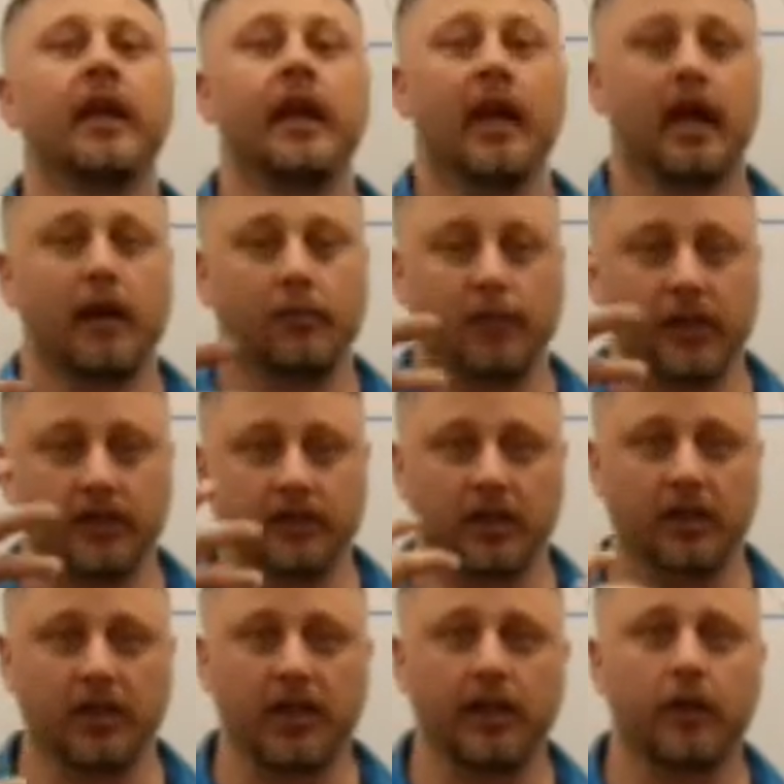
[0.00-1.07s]
how much
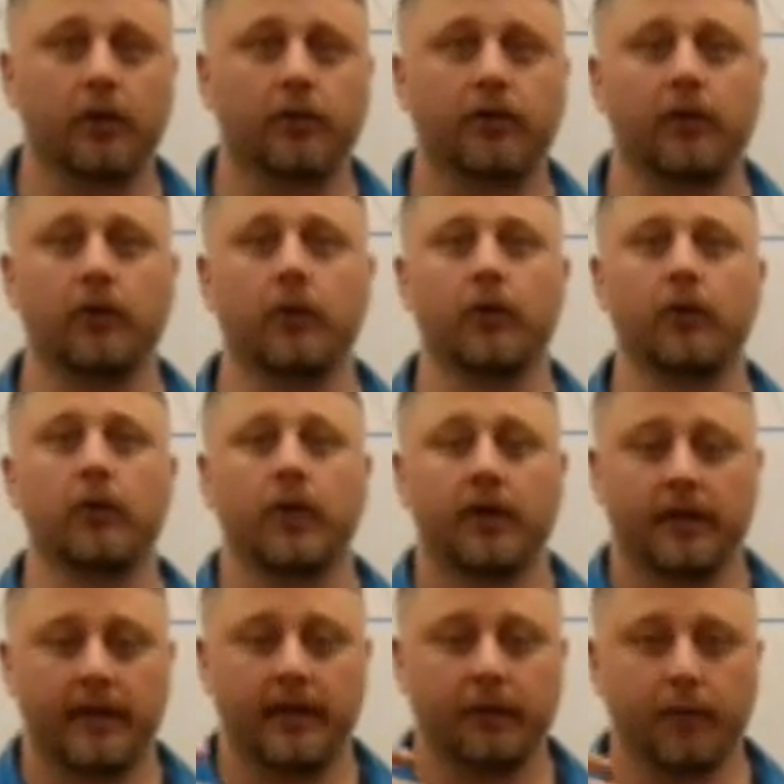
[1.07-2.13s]
clean O2
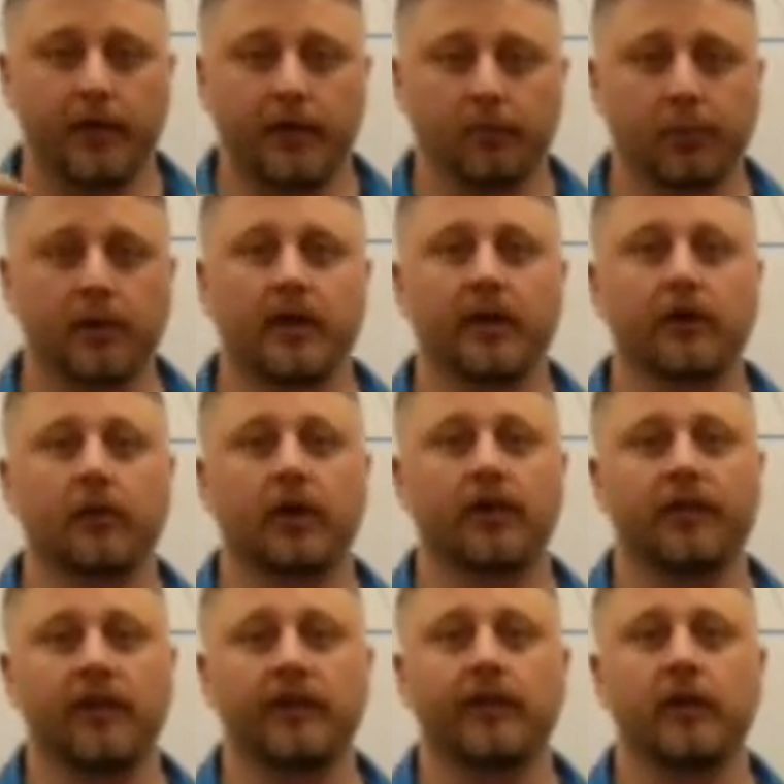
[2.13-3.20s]
that we could put into our
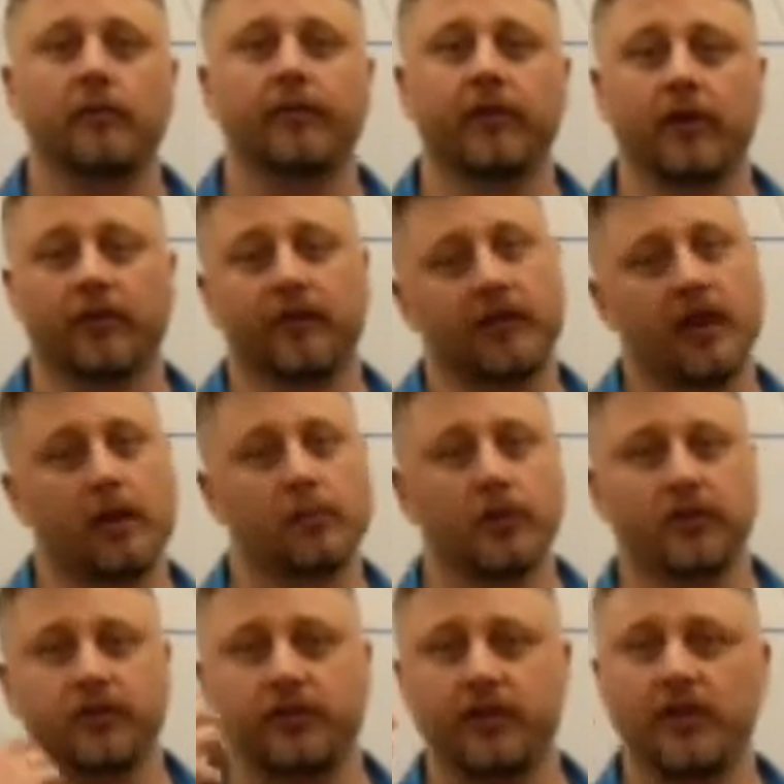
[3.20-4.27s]
system versus how much
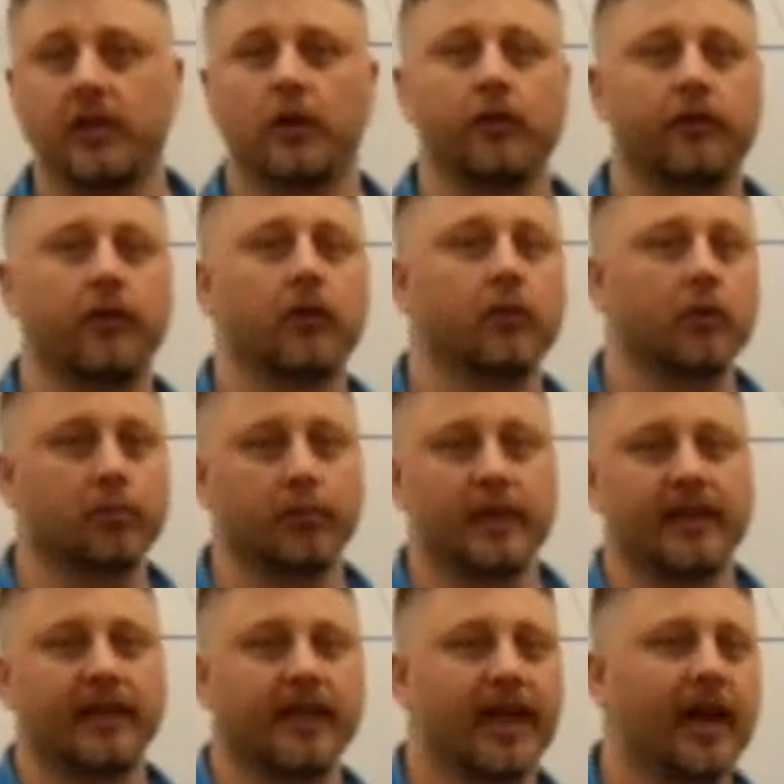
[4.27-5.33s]
CO2 we're
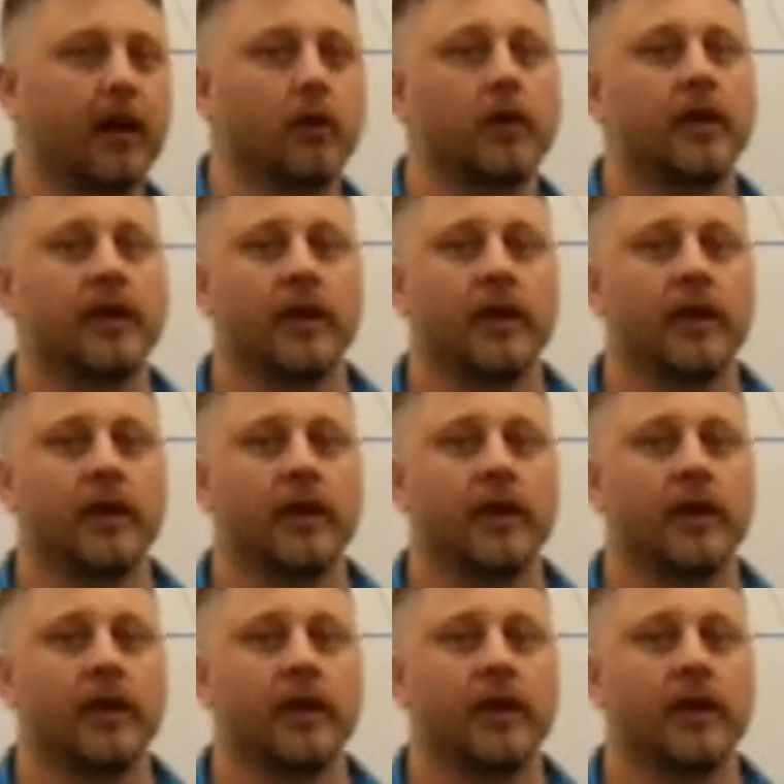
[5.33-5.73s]
breathing out.